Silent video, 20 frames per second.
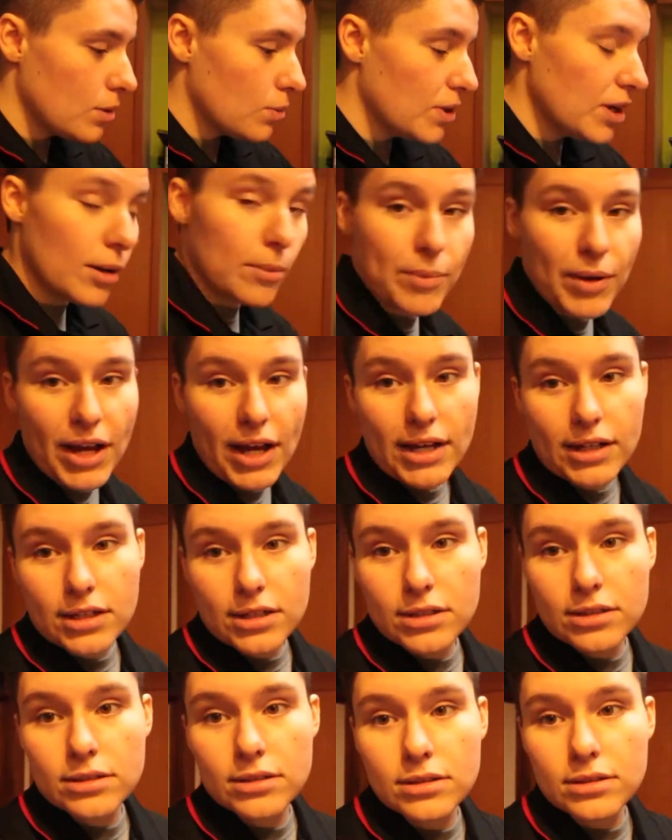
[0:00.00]
we are
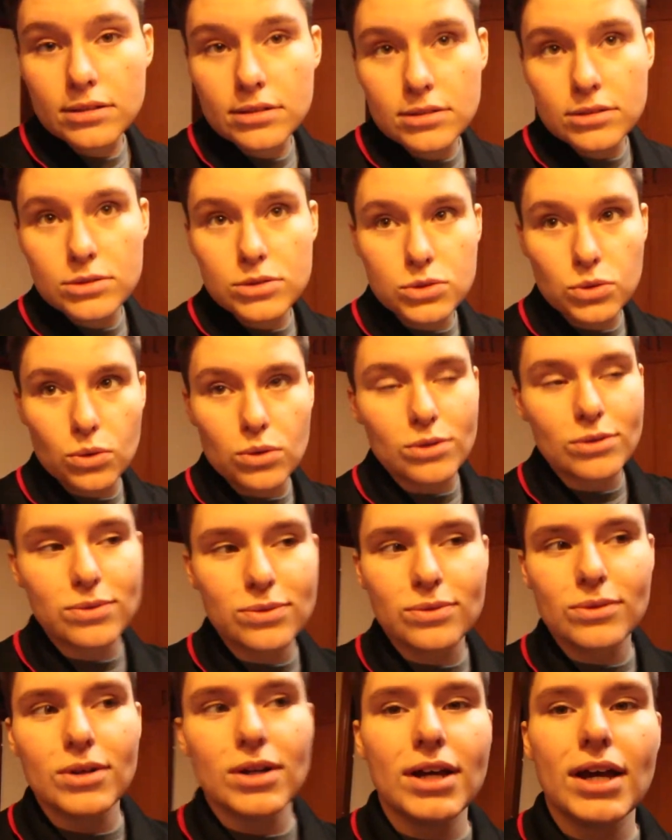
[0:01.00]
back, sort
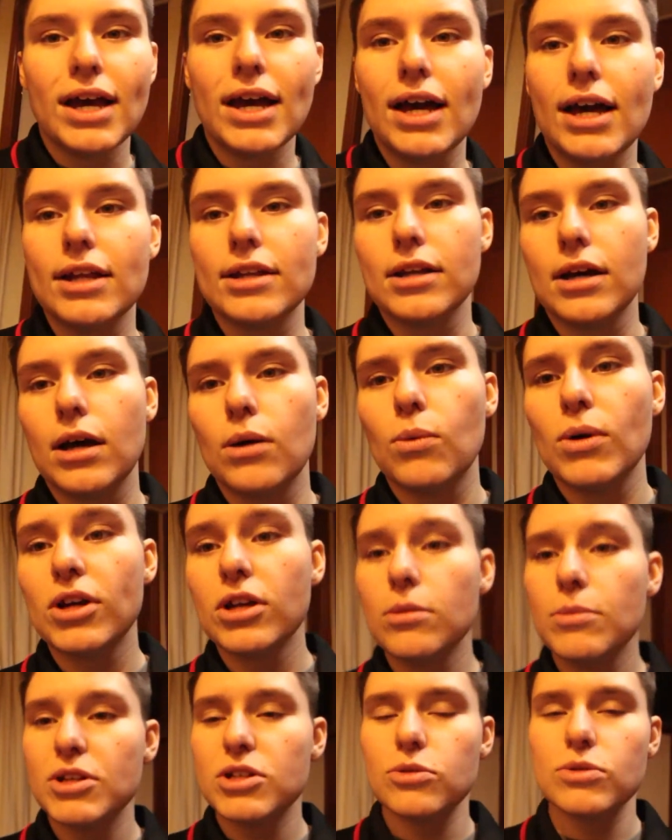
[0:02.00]
of, and we're
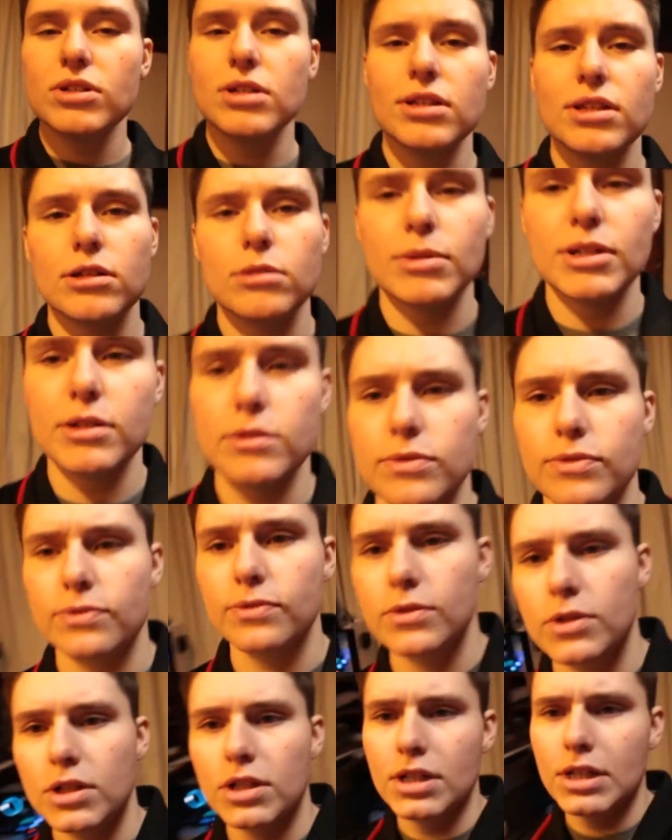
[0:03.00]
going to be doing a little bit of
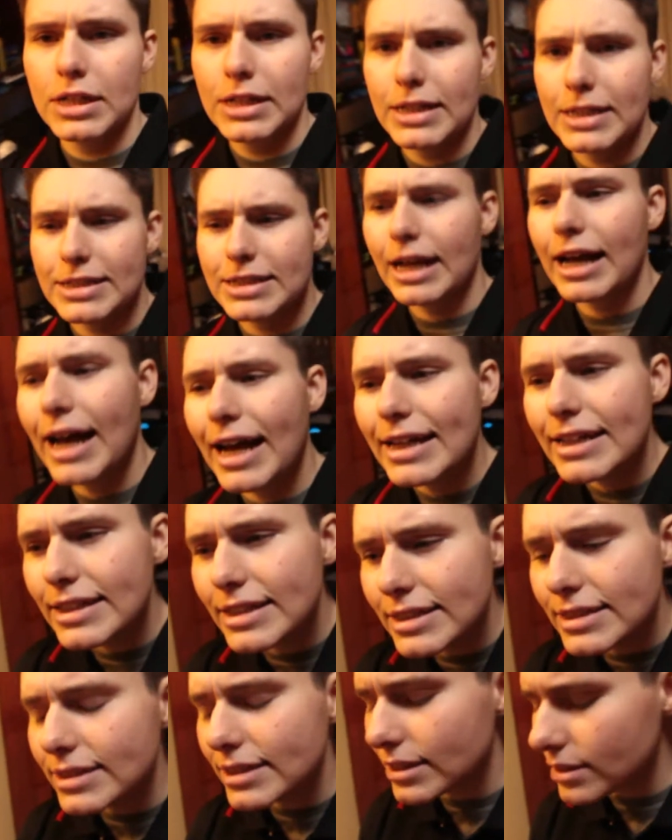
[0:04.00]

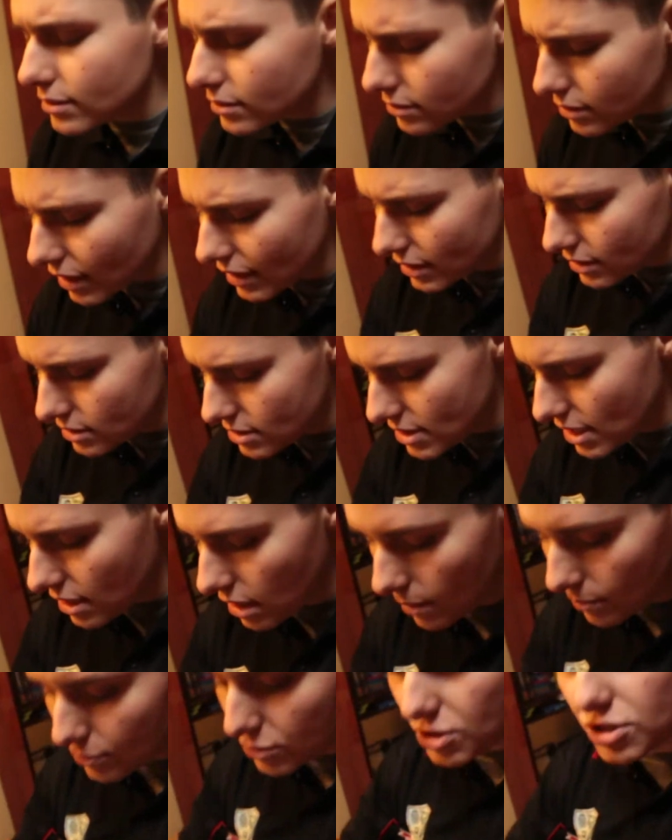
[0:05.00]
tiny little like
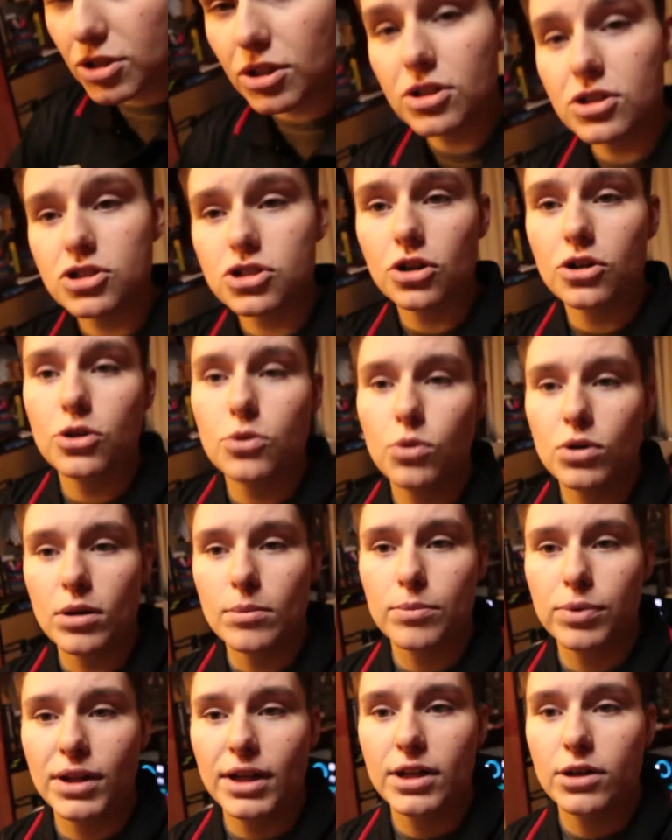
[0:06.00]
setup. Just going to show you what
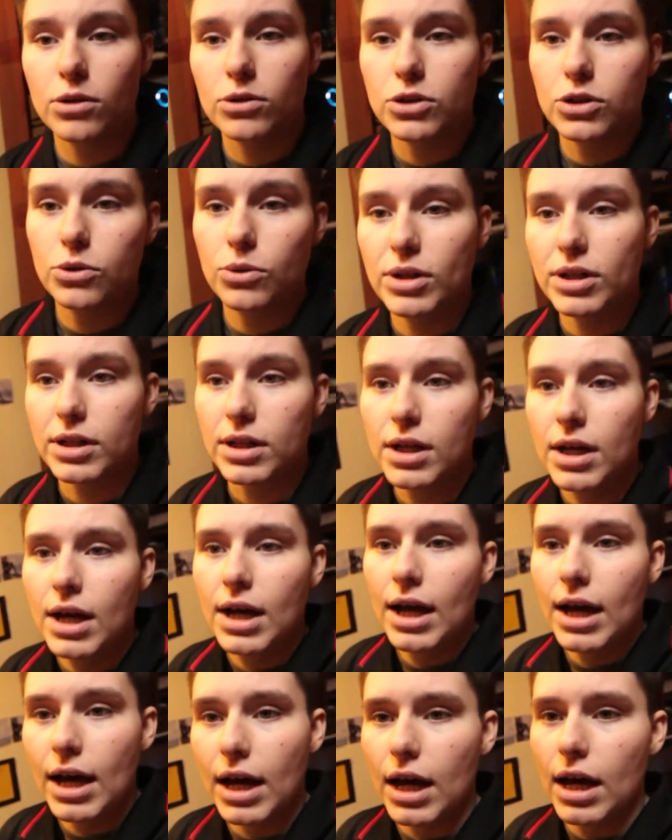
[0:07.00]
I'm planning on doing.
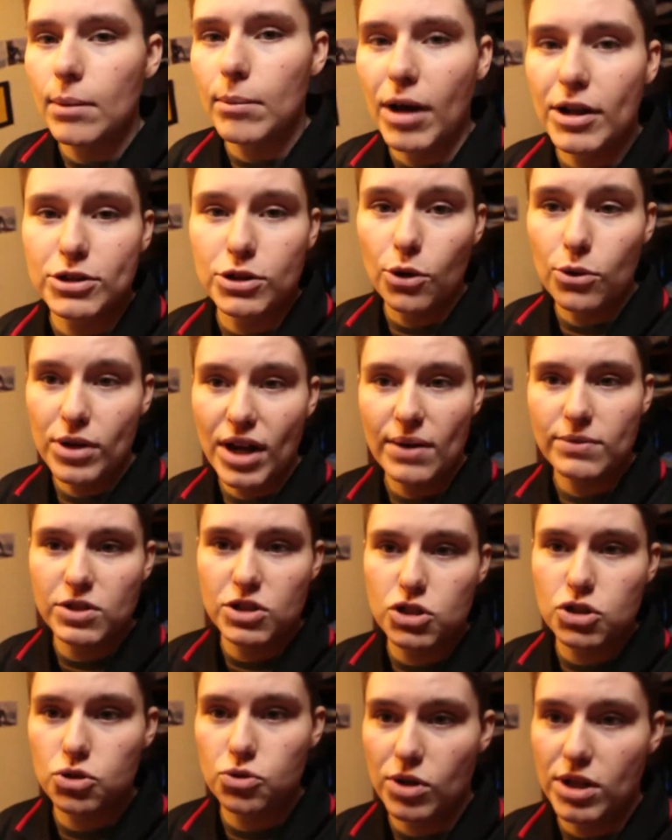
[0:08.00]
I don't have the
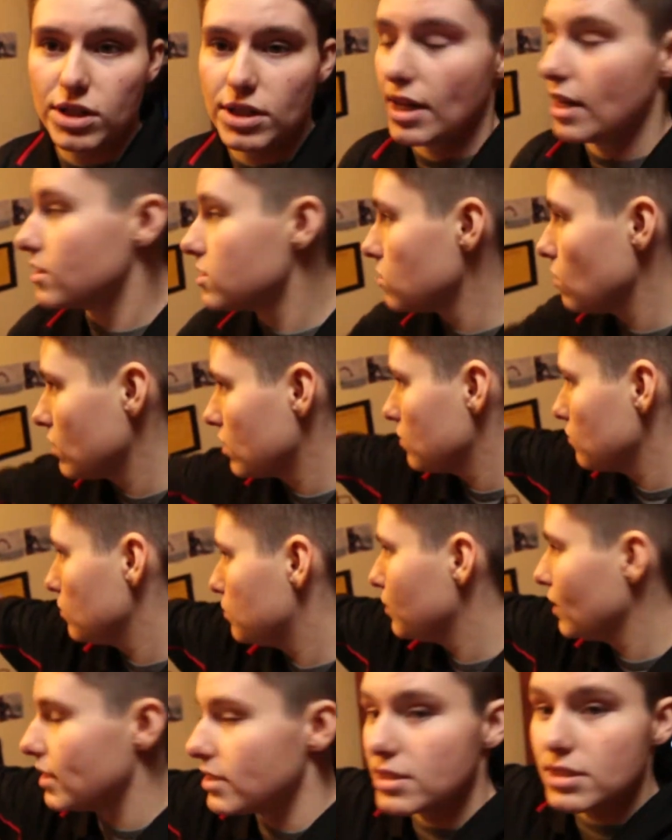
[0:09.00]
string yet, so I can
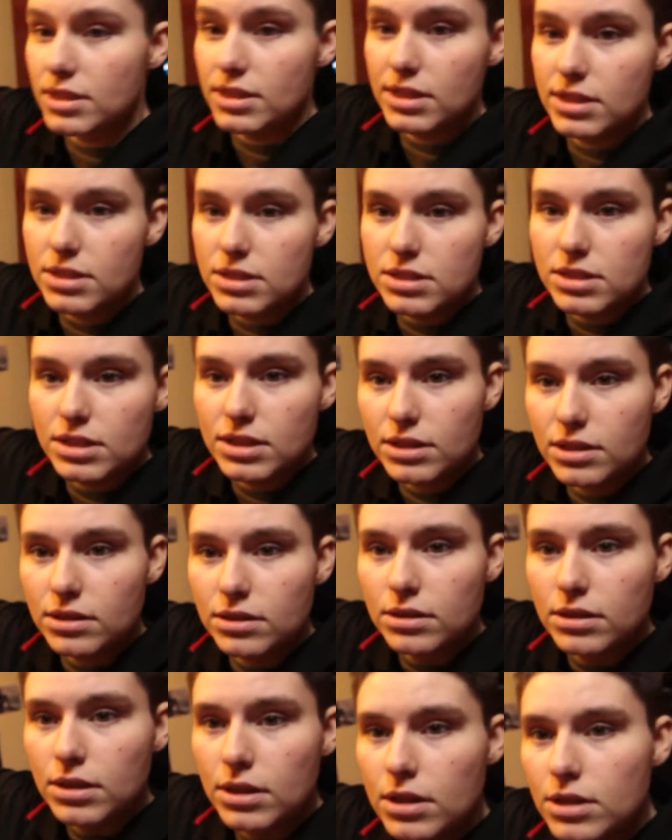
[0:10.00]
replace this
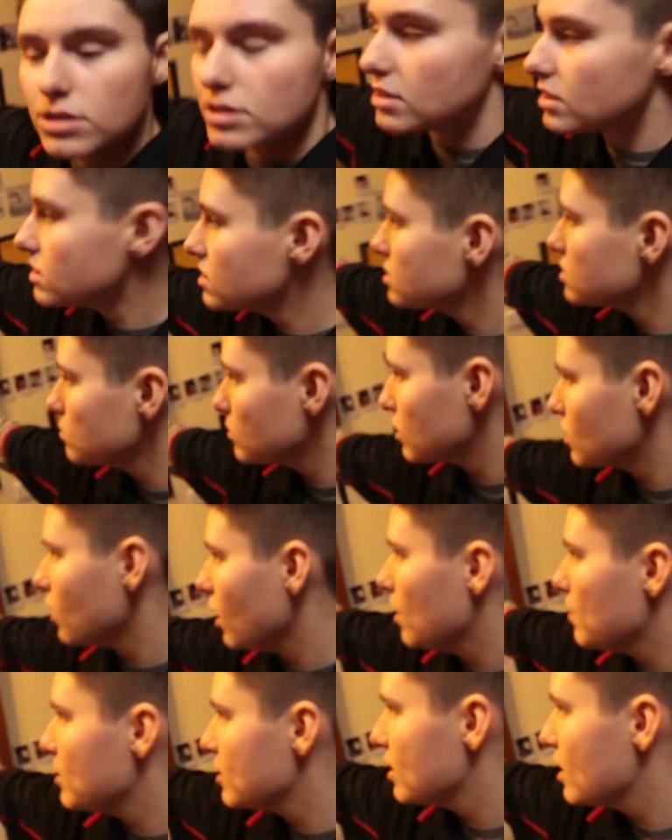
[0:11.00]
thing. So this is a
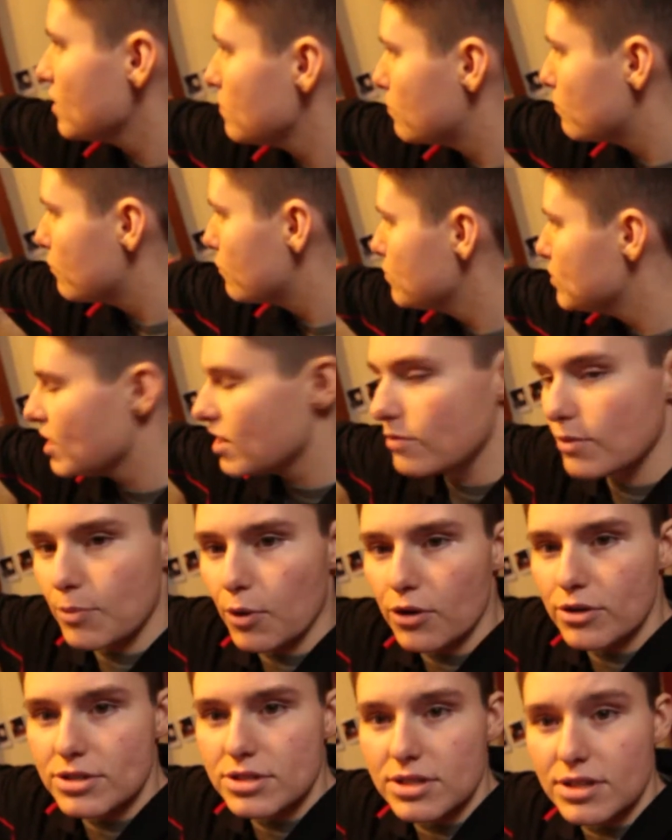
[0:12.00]
Maccabi Diva
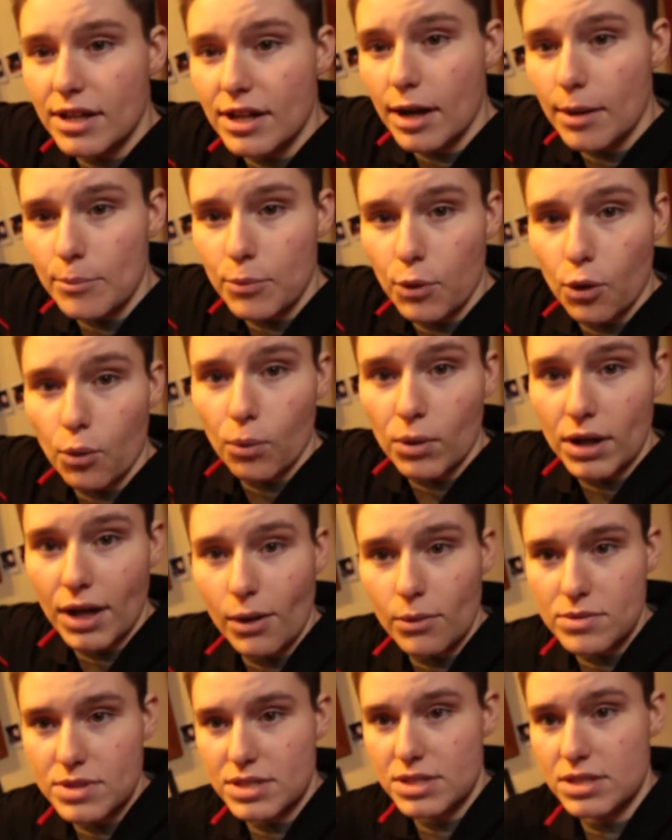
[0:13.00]
poster that I bought when
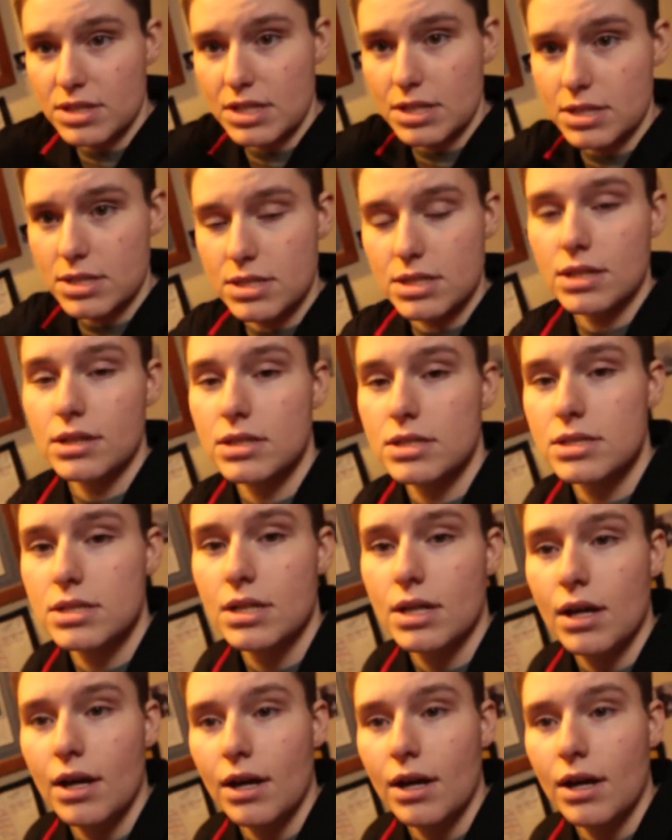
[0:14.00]
I was in year 6